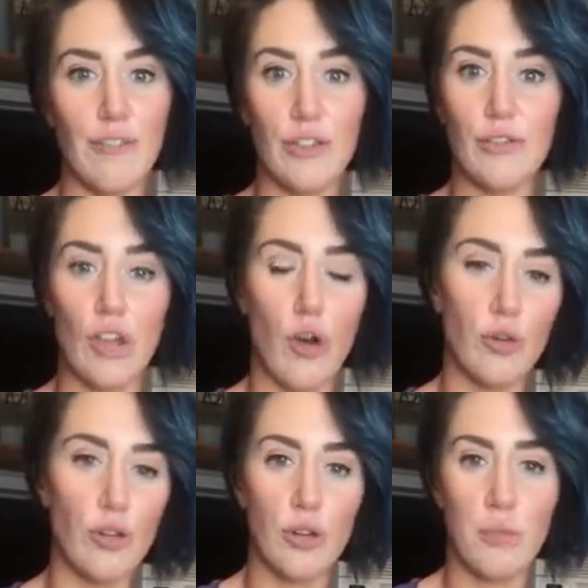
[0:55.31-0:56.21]
If you
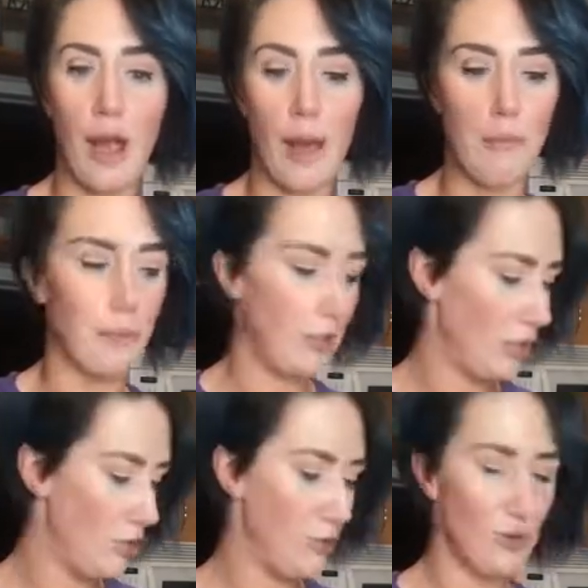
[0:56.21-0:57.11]
don't, you could probably
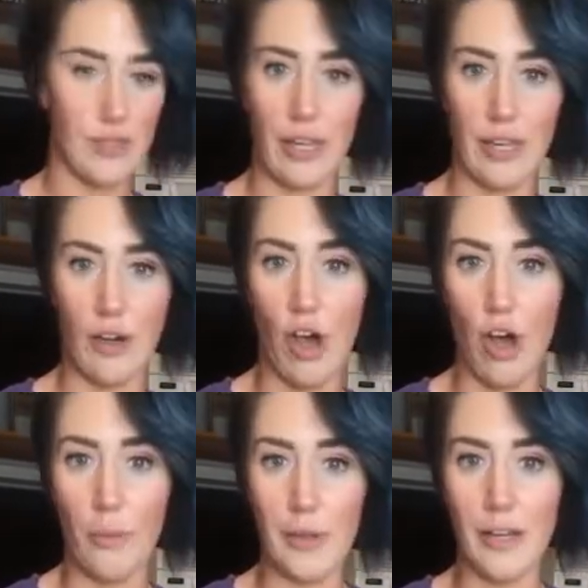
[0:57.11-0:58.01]
use like an
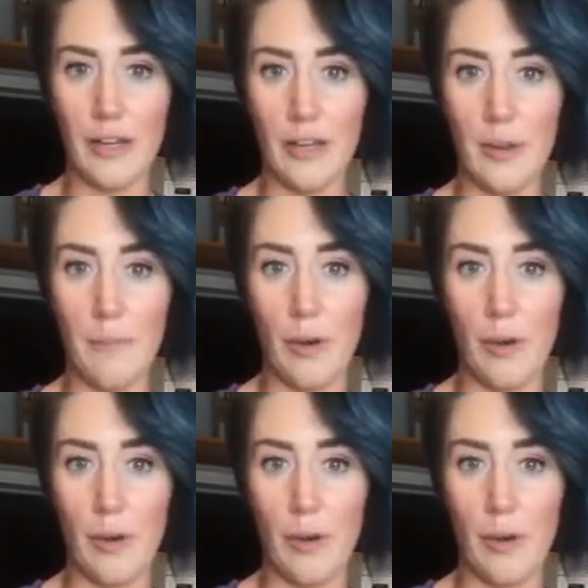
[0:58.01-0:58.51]
almond